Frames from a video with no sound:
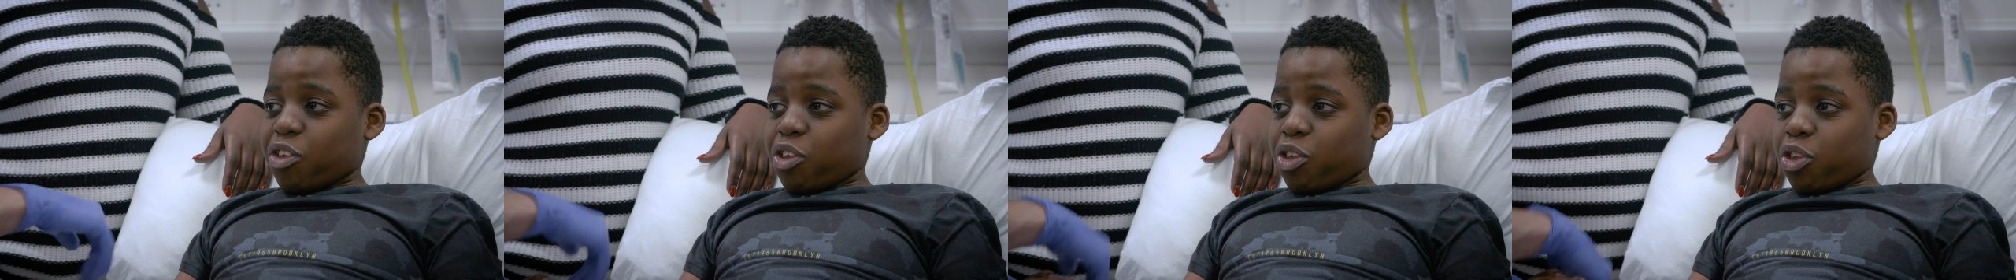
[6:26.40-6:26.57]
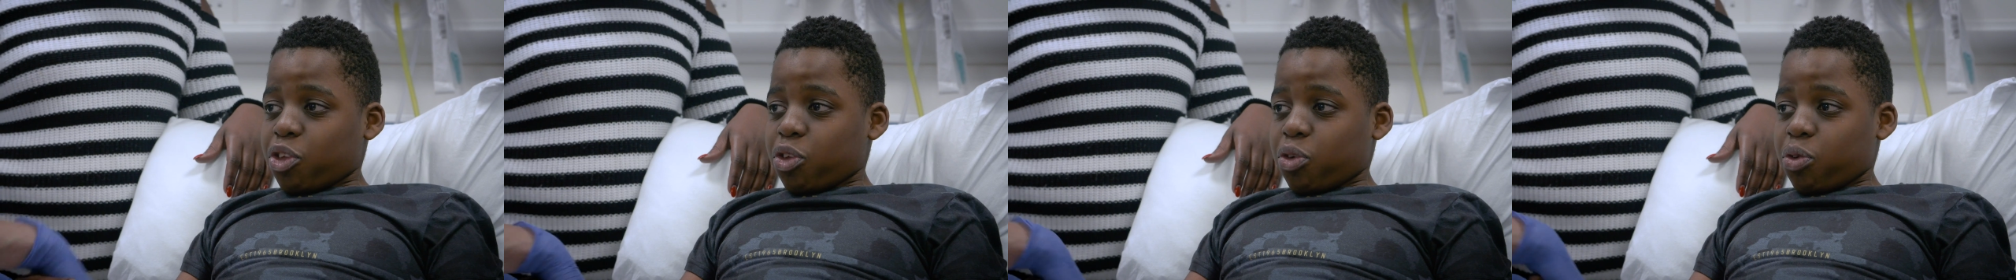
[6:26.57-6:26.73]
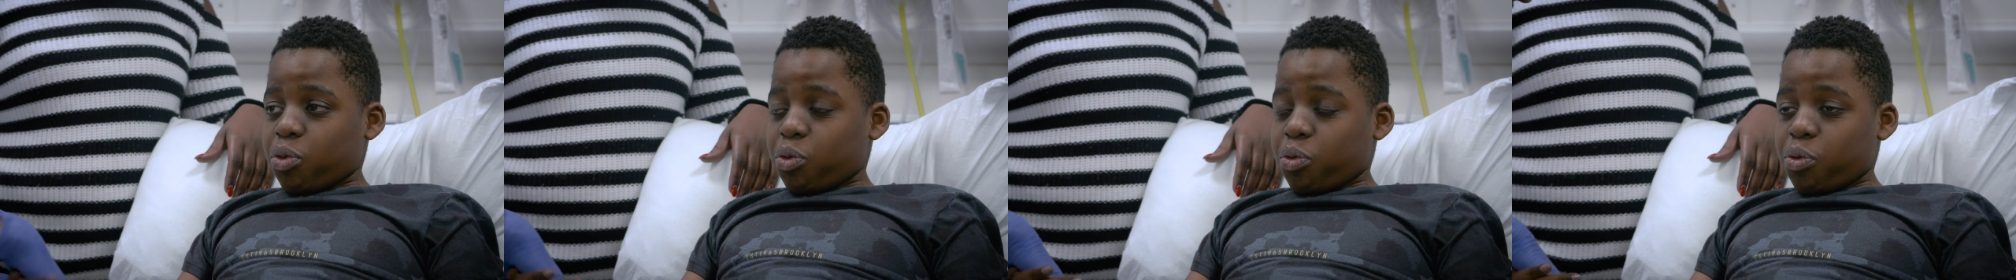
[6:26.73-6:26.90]
I
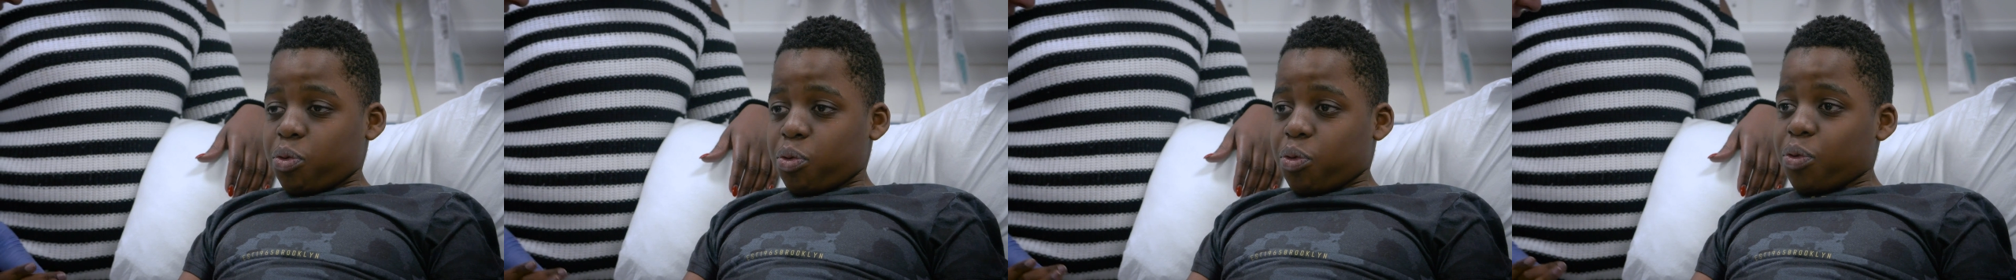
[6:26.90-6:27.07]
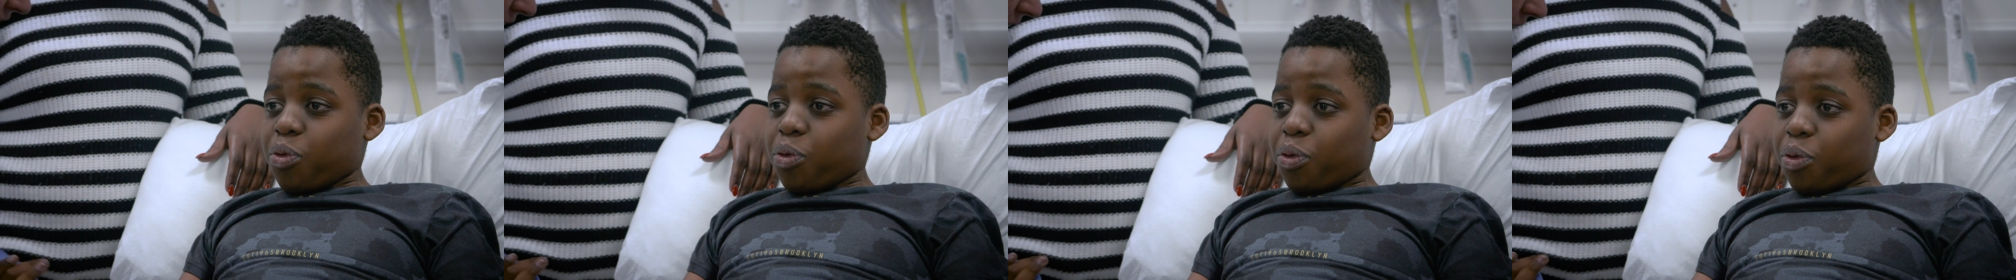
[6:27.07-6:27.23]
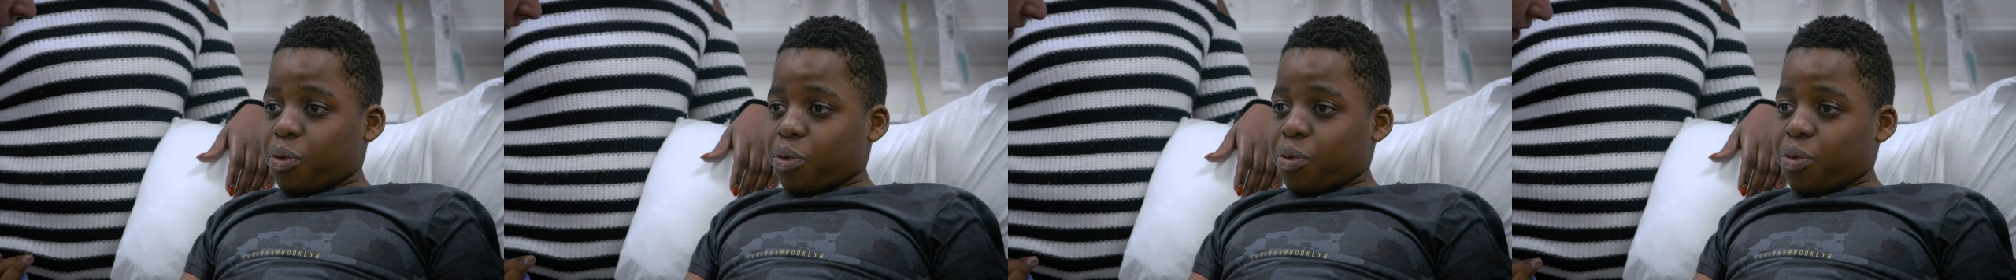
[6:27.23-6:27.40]
think I'll need to
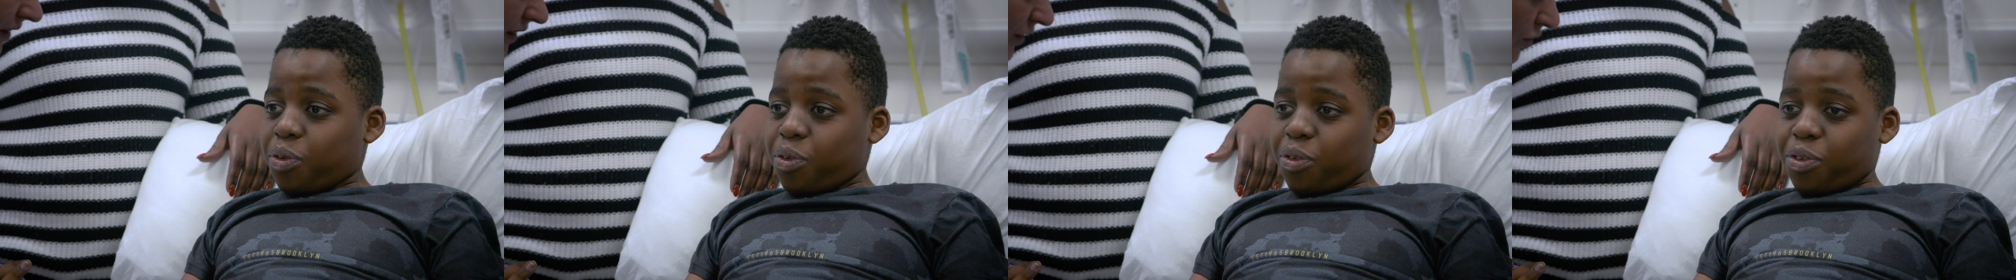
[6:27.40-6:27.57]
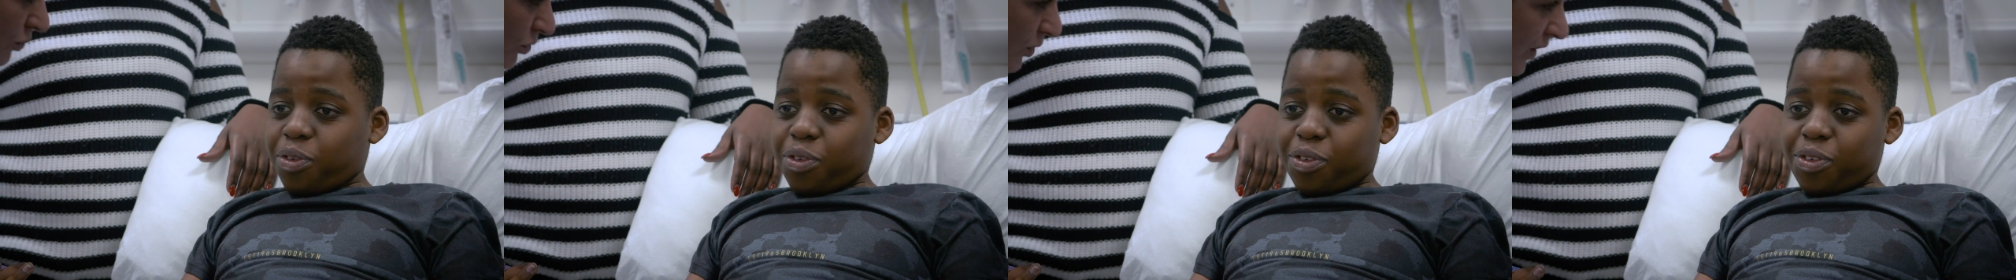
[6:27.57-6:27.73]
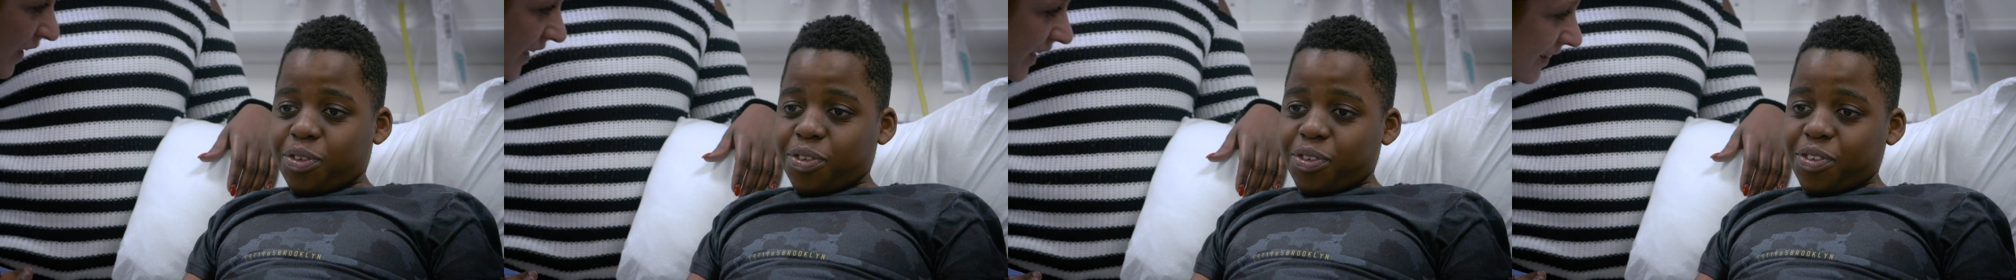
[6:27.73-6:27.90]
get...
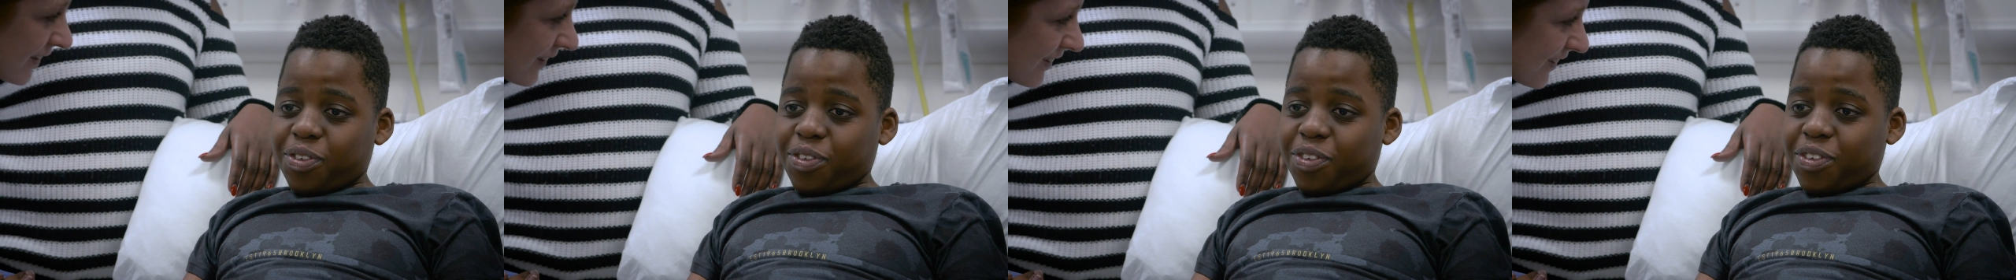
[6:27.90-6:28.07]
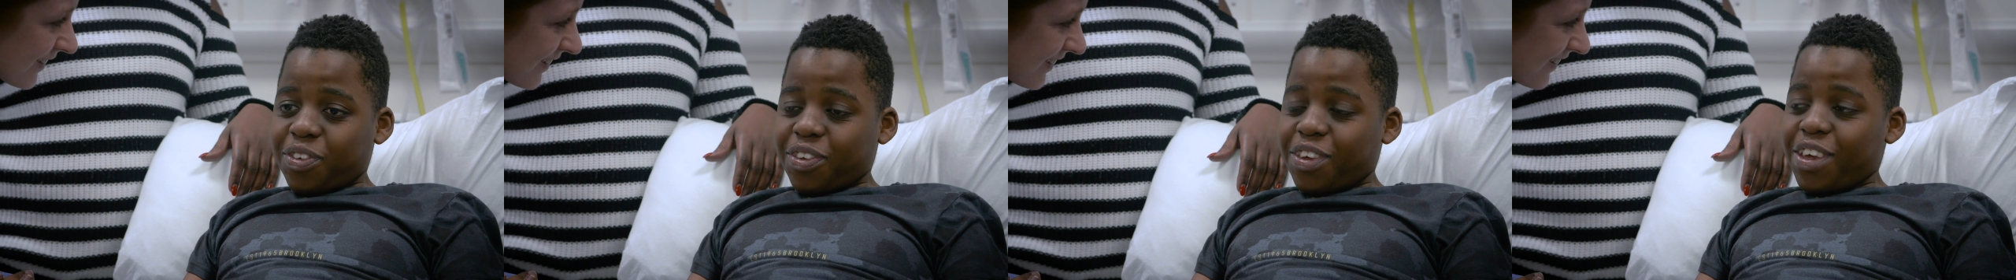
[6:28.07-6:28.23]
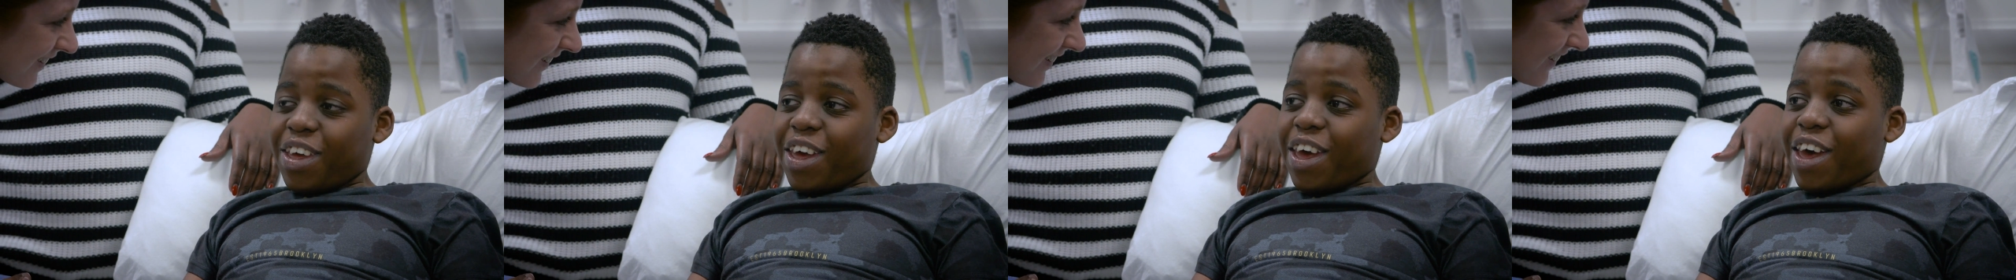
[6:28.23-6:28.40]
You okay?
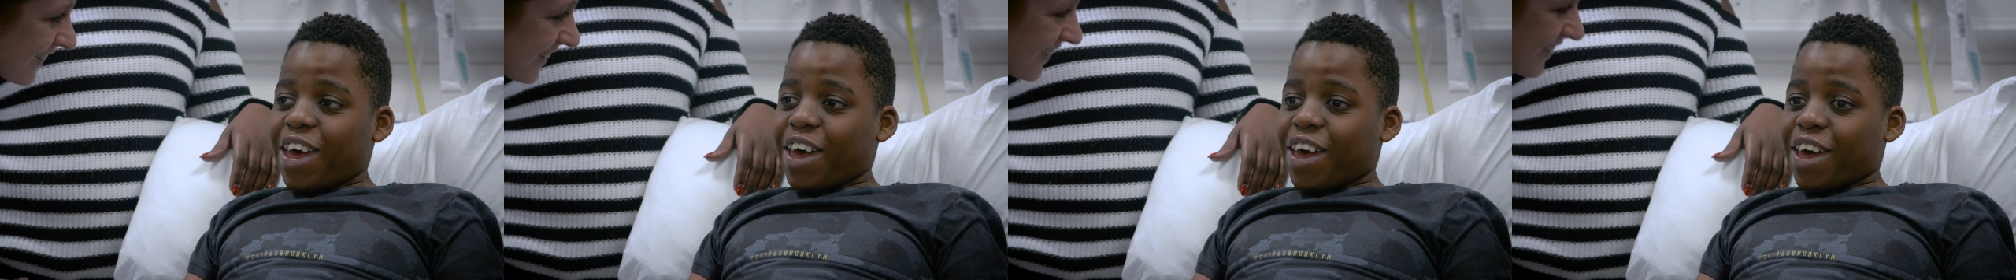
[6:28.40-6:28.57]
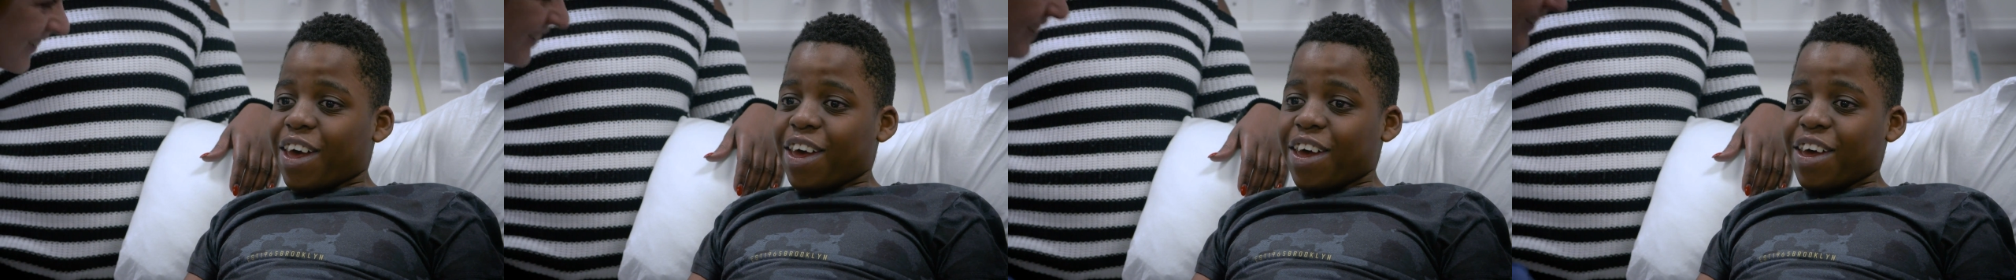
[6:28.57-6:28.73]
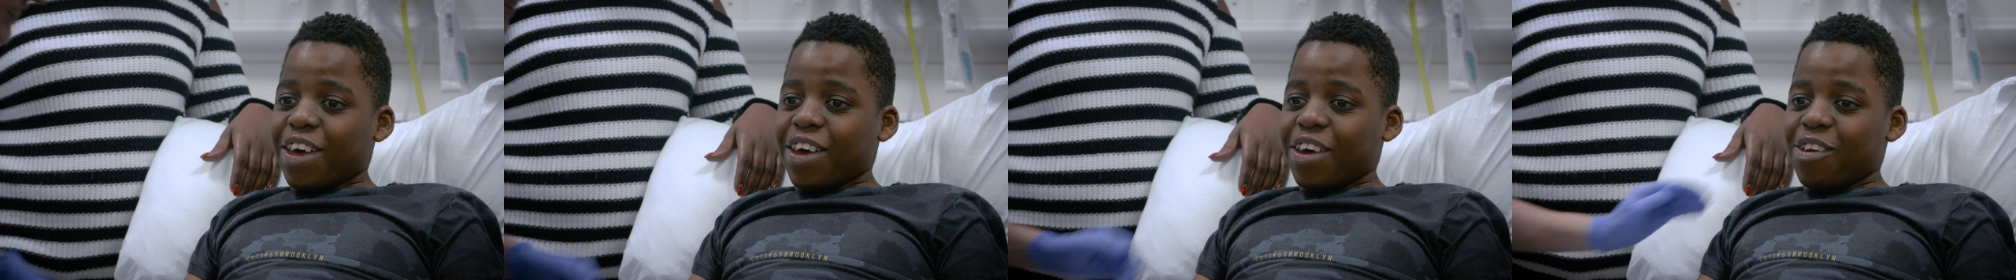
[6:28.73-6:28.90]

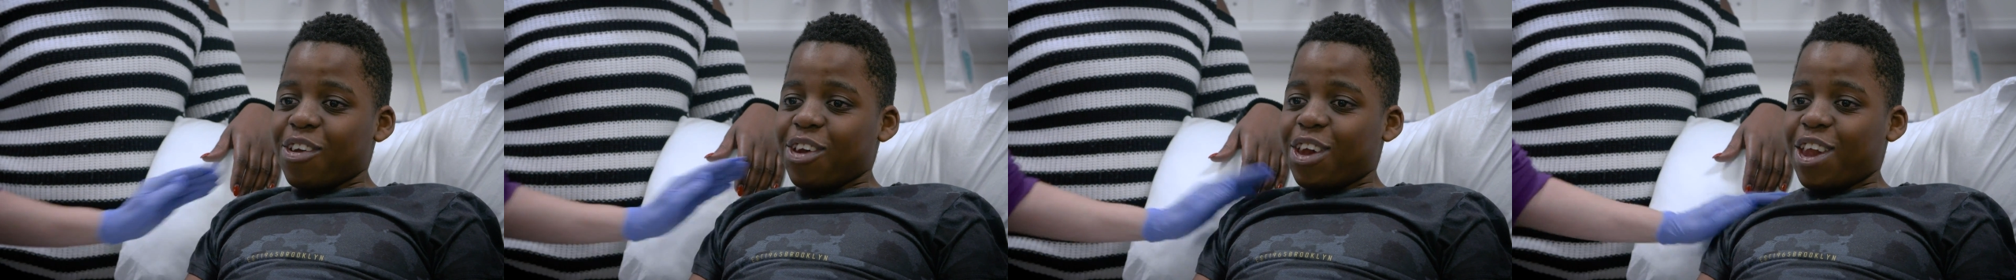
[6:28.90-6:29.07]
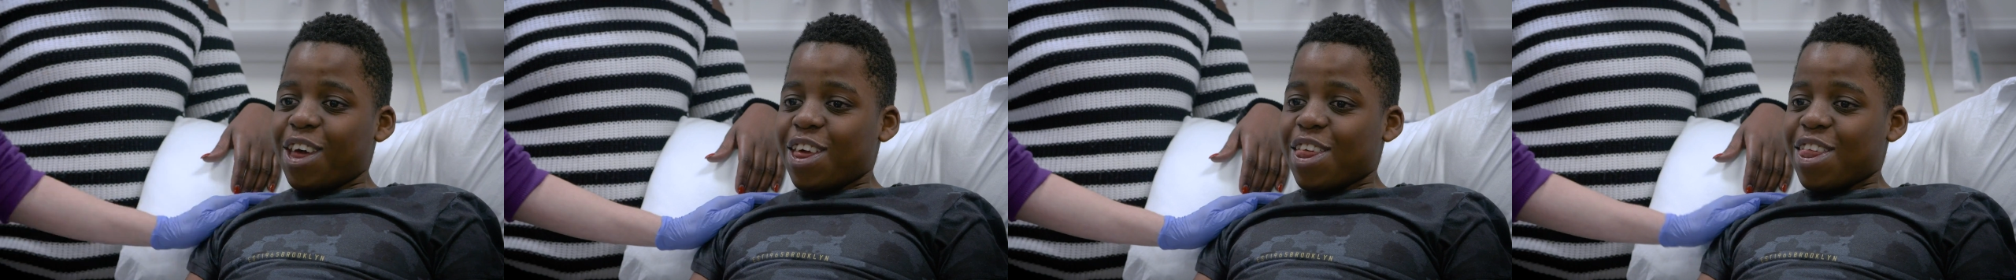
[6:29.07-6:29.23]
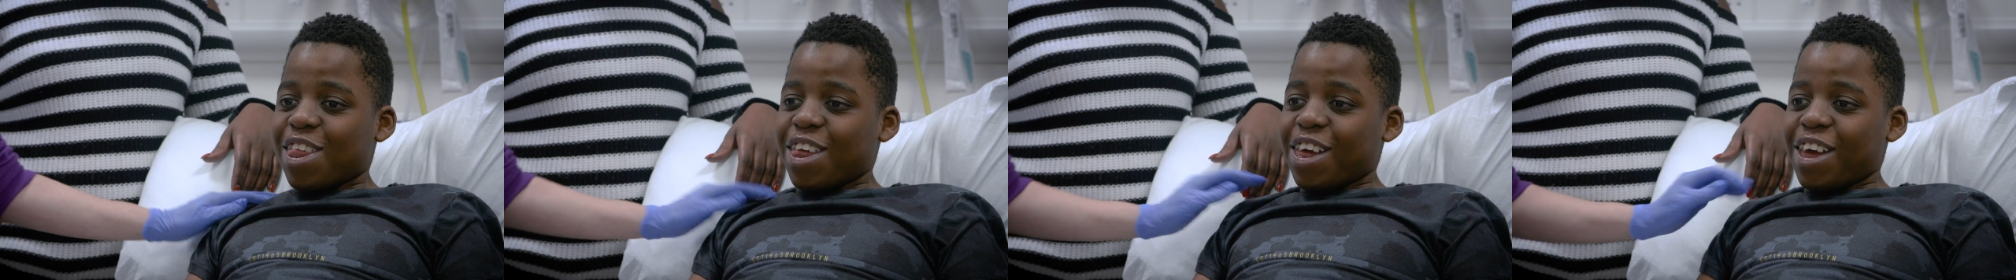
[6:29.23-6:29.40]
Yeah.
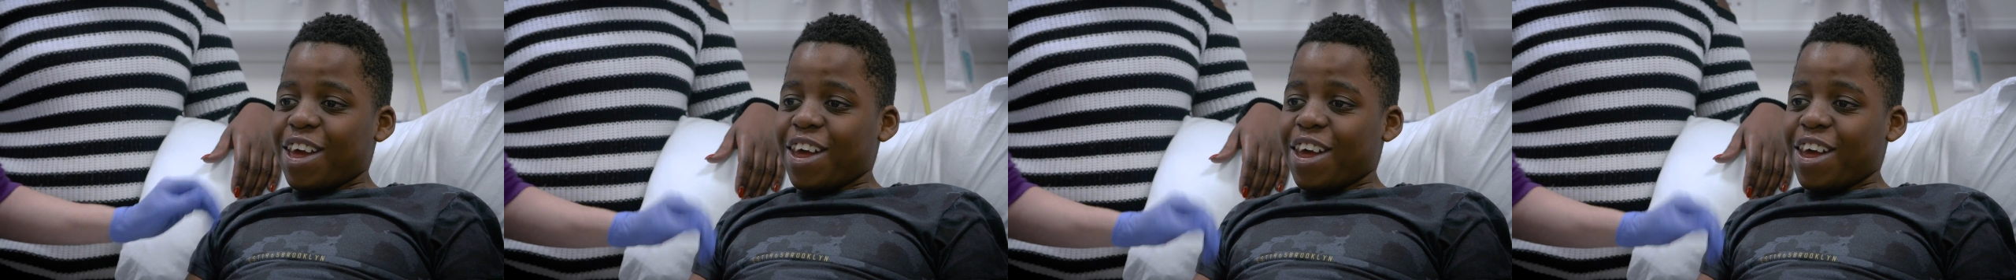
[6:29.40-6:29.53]
Yeah.